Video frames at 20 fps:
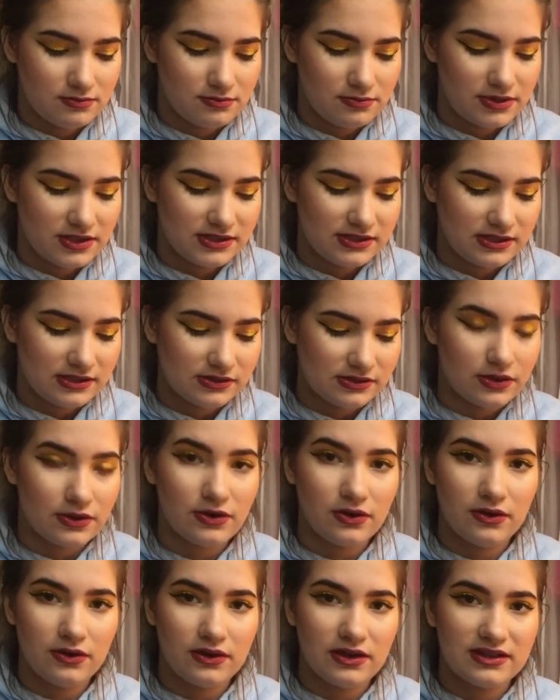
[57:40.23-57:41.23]
Princess
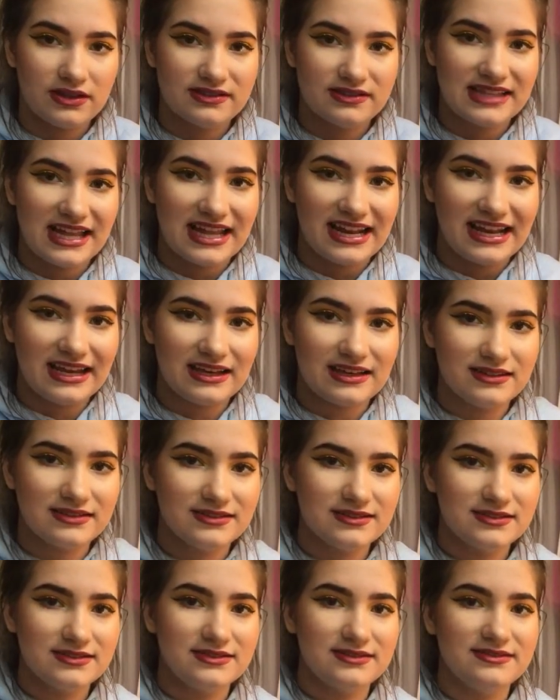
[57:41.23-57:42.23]
Girl aesthetic.
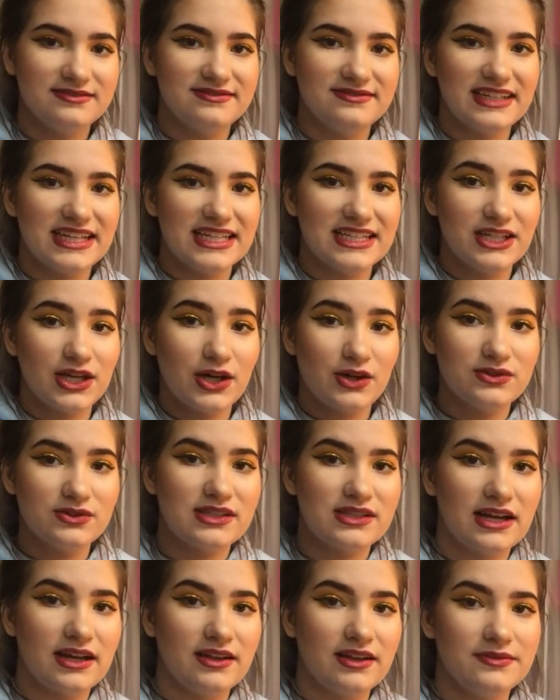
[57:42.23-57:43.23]
Van Gogh
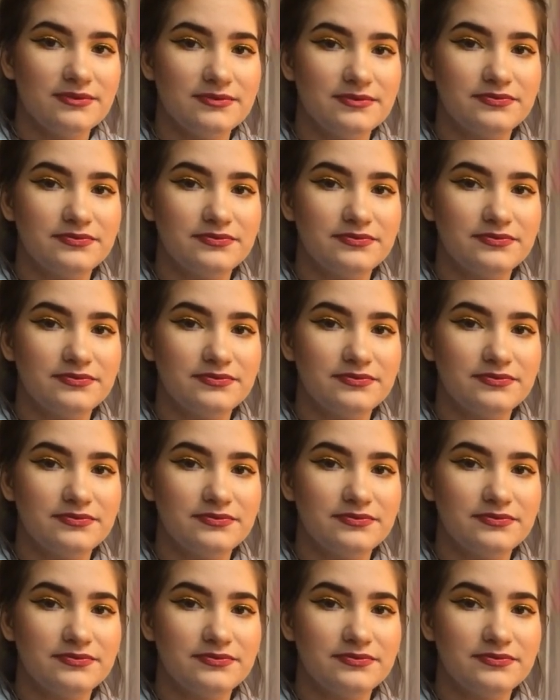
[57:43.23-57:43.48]
style.